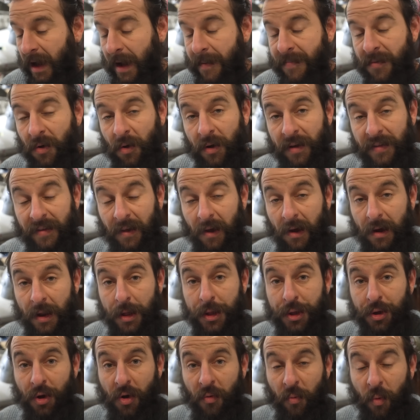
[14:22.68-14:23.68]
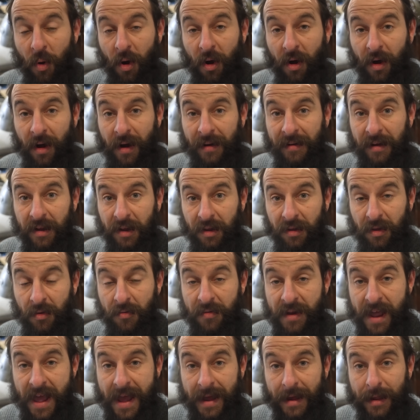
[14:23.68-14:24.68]
I'm not entirely sure what I'm going to do
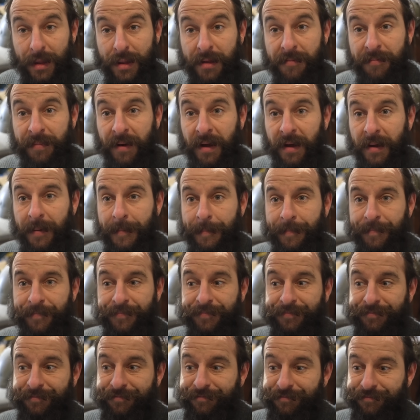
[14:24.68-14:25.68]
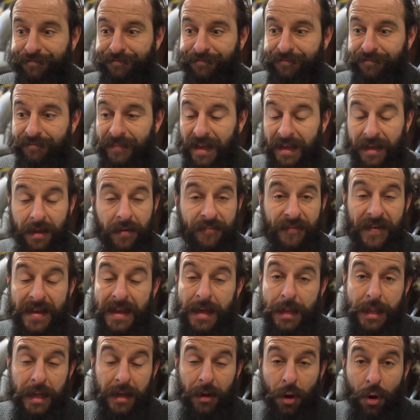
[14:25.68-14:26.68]
next, but the
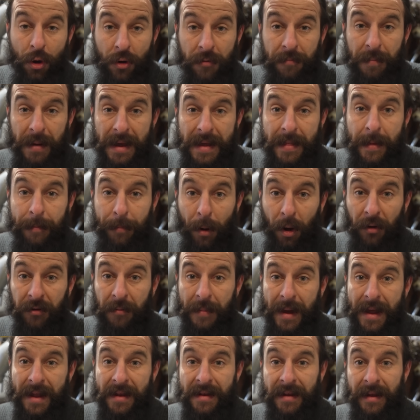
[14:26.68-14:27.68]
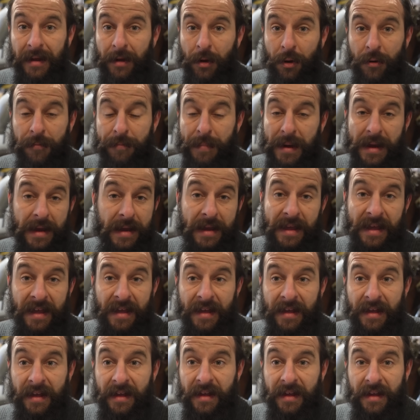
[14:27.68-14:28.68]
thing is, it could be the bottom end. It could be
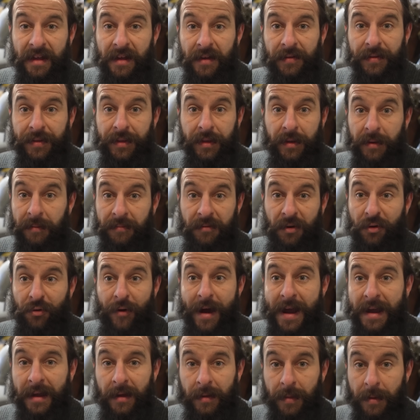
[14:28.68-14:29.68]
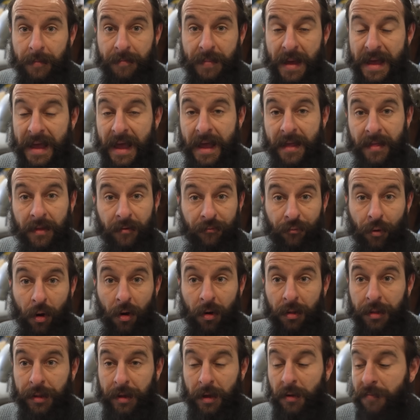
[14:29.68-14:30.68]
the crank, the big end, the
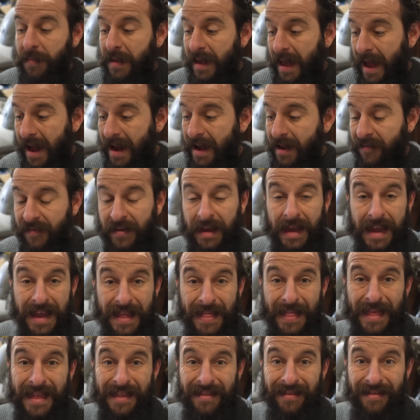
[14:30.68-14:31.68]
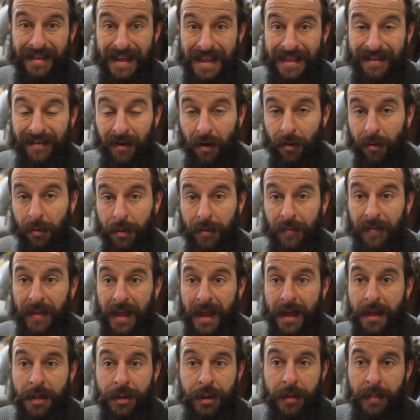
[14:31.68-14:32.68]
rods. It could be anything in the internals of
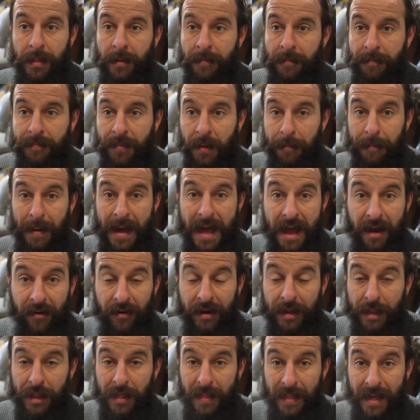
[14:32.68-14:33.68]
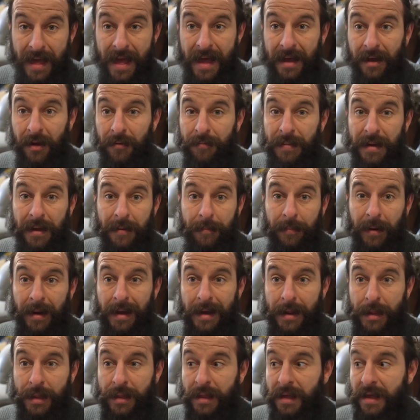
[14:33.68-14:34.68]
the engine. The bearings in there could be
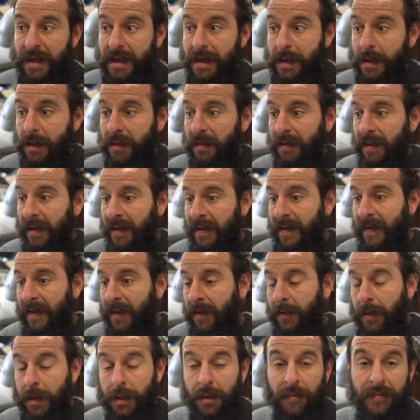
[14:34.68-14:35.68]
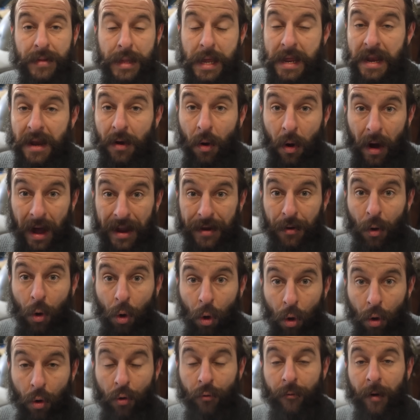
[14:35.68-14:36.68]
completely seized. It's obviously not had
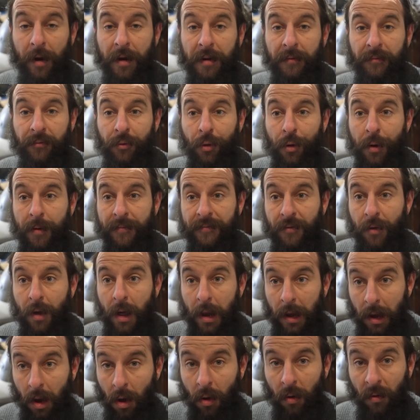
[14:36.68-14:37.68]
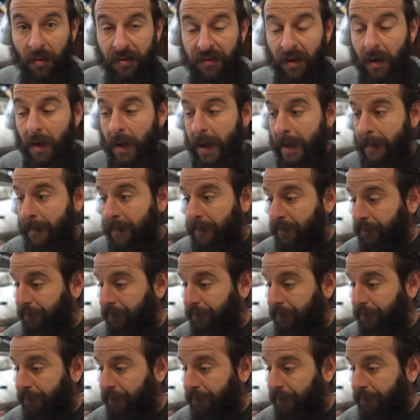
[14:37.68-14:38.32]
oil running through it for a long time.